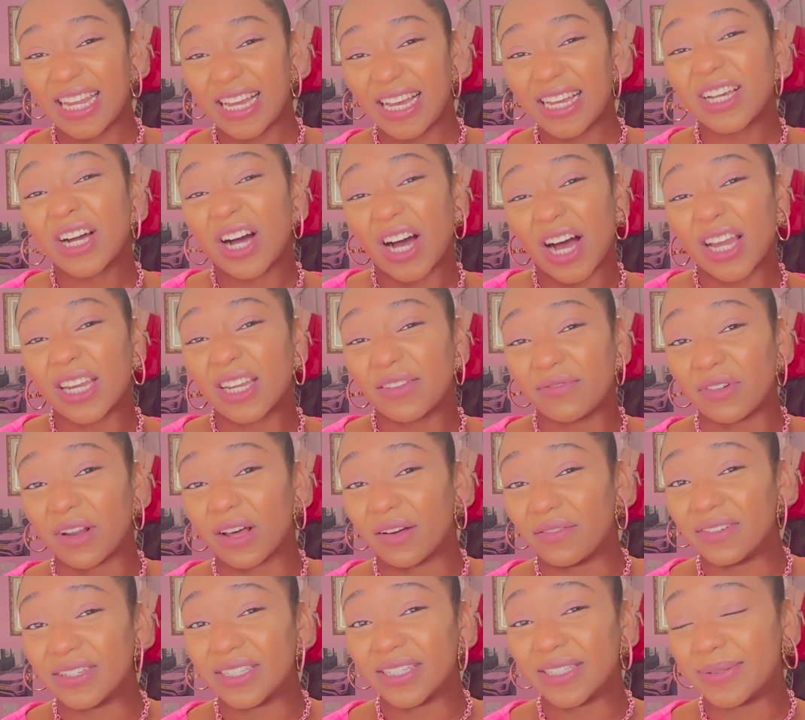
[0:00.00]
I kind of
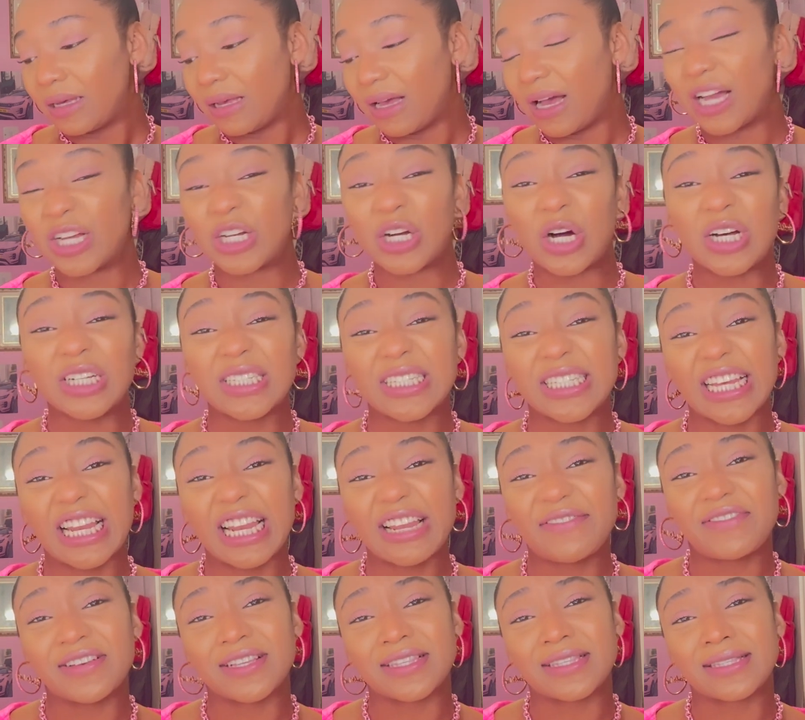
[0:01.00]
love it. I can't
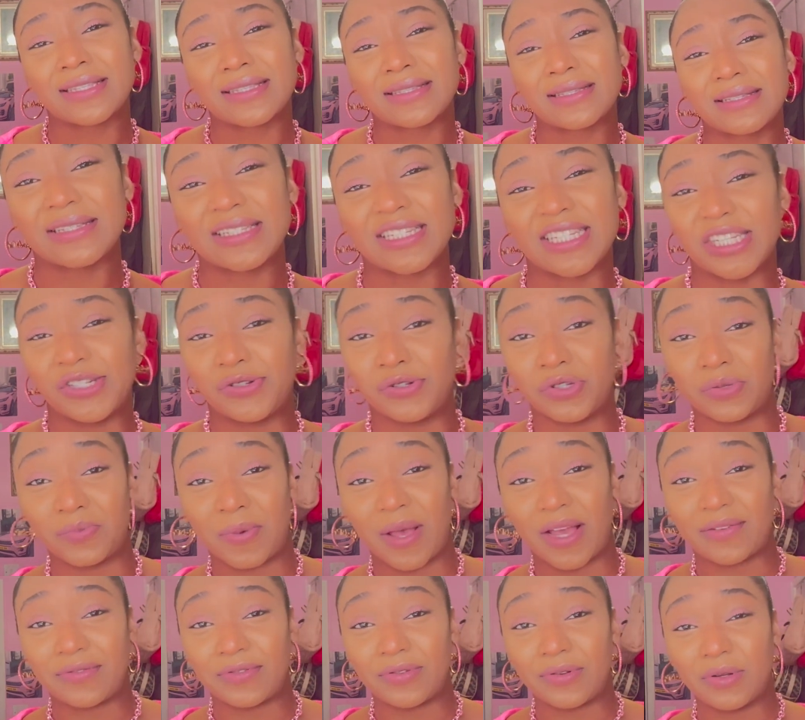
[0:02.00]
tell if it's
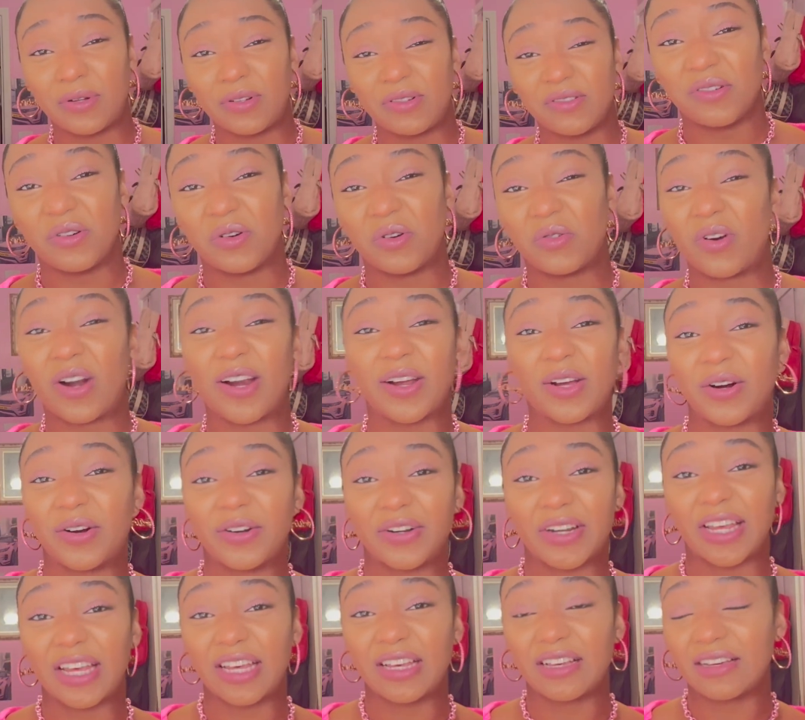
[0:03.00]
disrespectful or iconic,